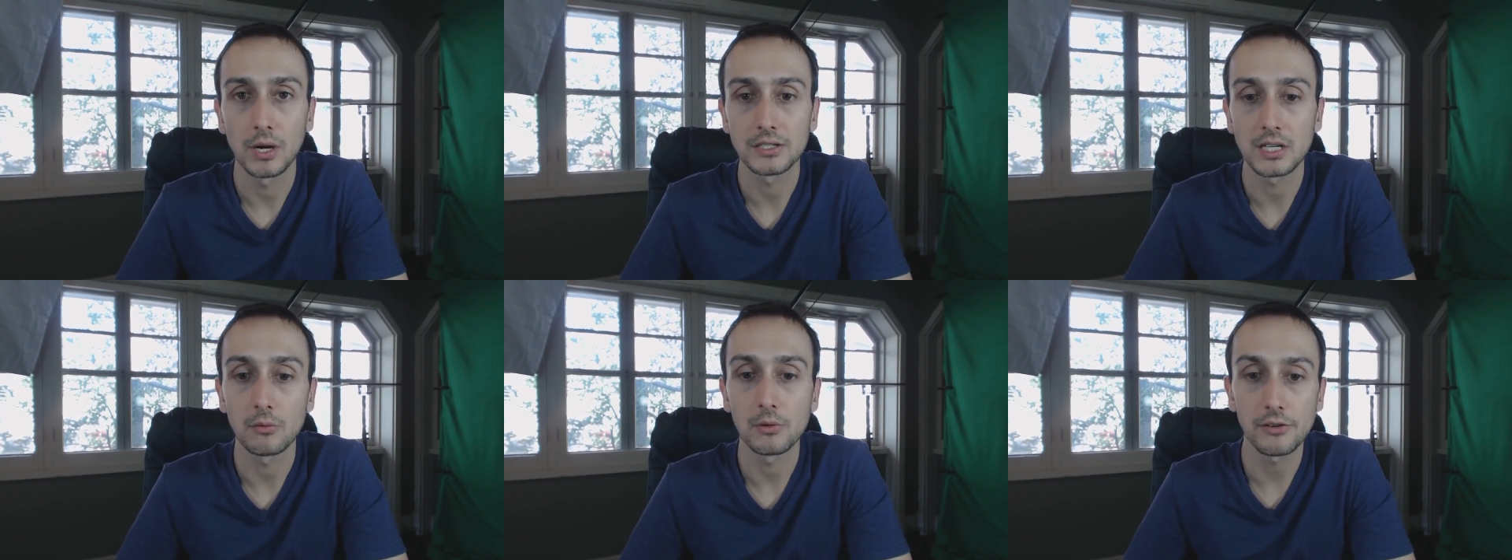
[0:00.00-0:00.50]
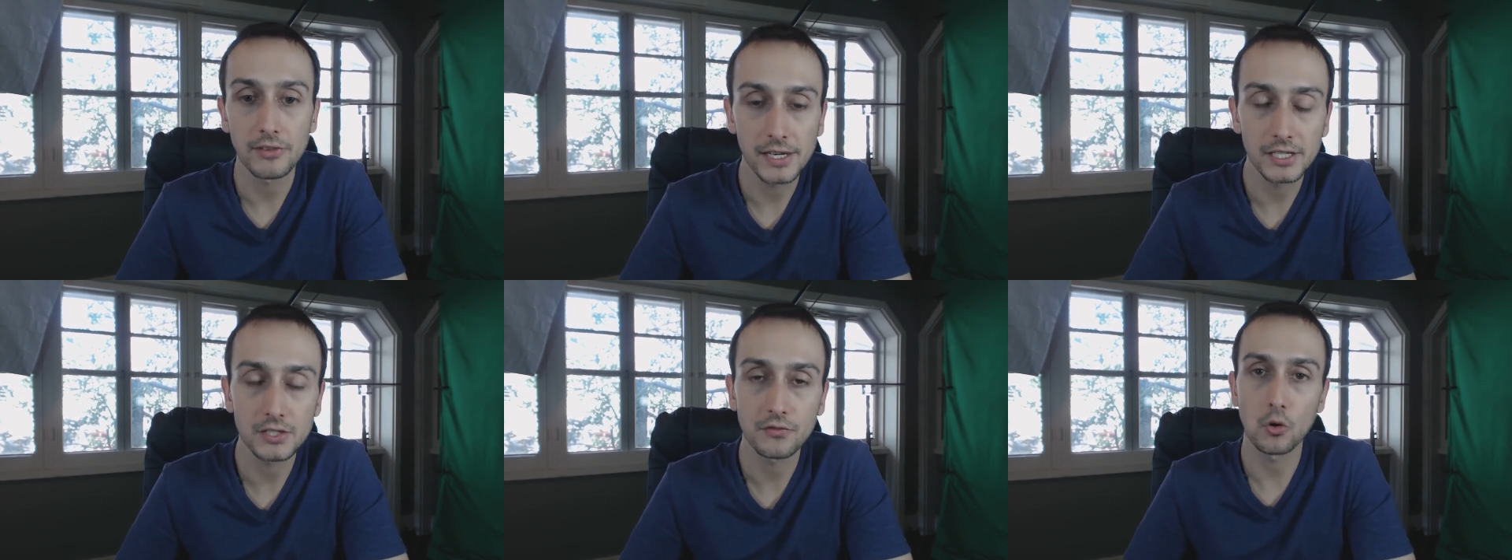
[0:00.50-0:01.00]
but uh, whatever
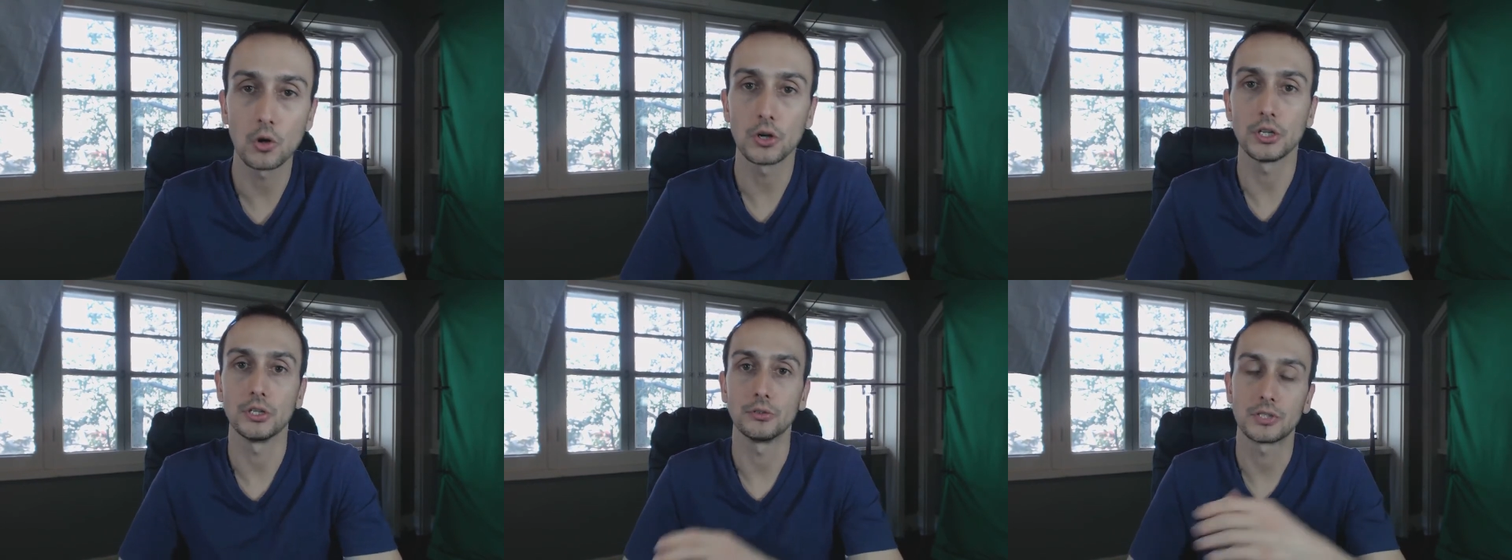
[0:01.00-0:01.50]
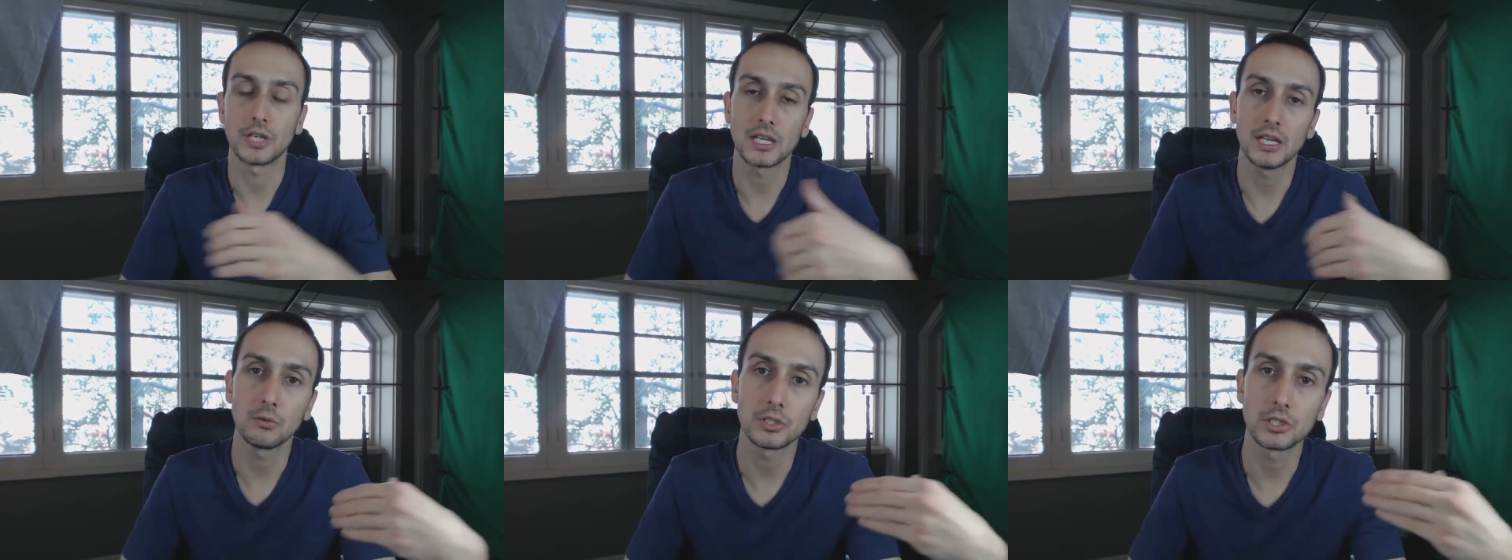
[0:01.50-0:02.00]
that is for you
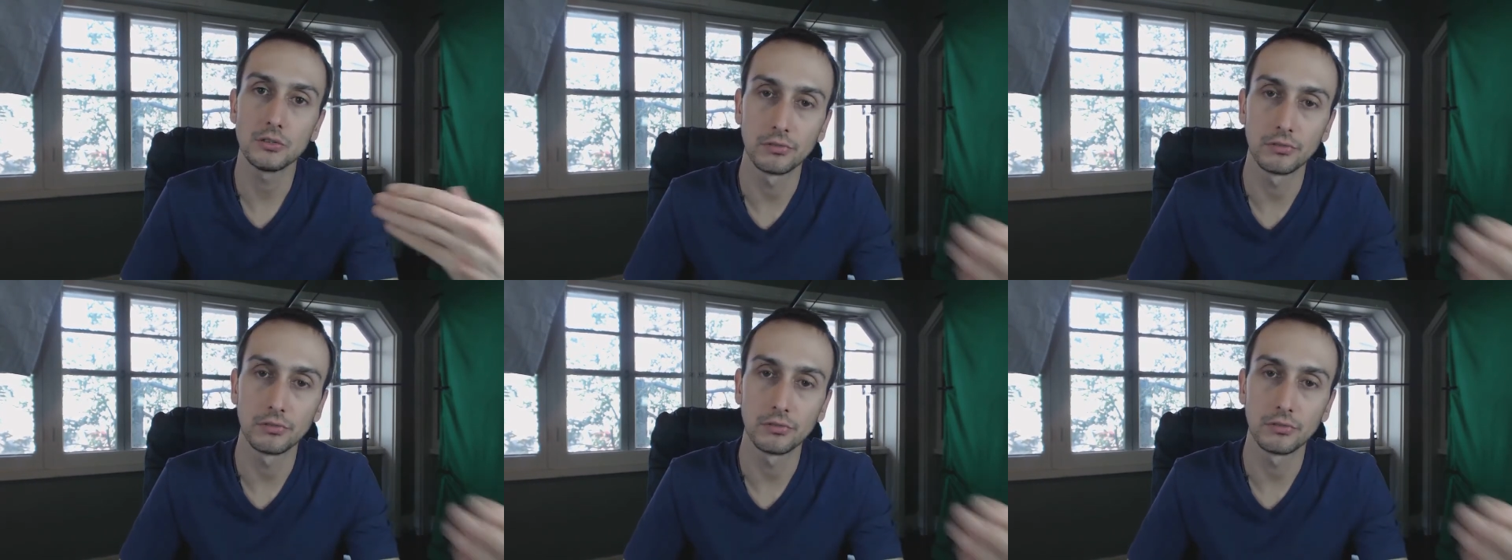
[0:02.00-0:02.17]
taking what